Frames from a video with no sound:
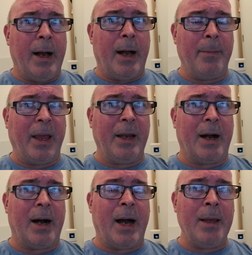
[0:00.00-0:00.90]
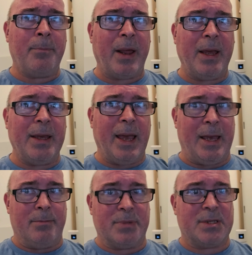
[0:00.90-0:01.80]
I mean, I play
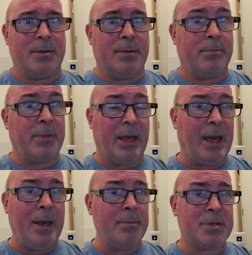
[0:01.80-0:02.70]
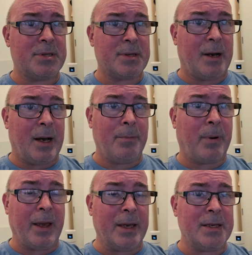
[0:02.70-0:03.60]
games. The games I
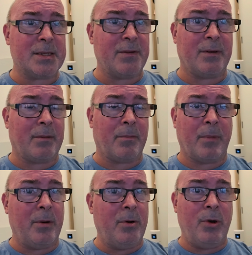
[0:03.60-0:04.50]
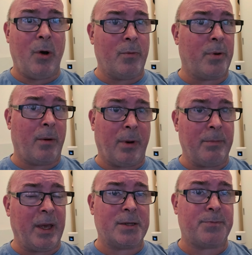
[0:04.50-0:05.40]
play is in no
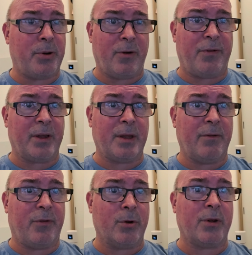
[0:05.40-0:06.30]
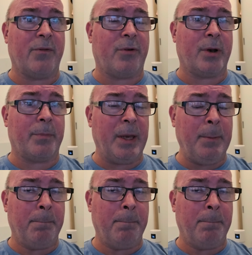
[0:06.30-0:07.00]
problem. It's perfect in 1440p.